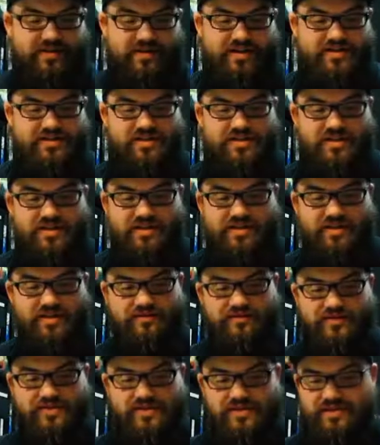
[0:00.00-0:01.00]
cost you any
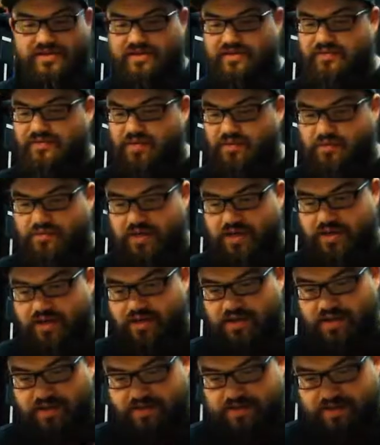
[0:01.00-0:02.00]
life, because its converted mana
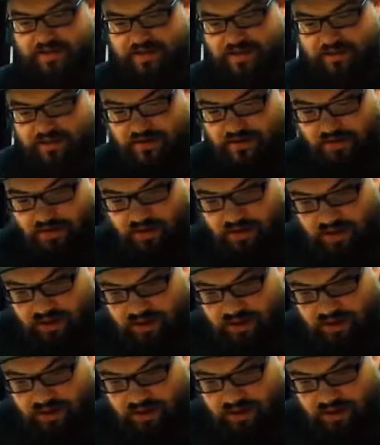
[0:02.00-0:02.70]
cost is 0.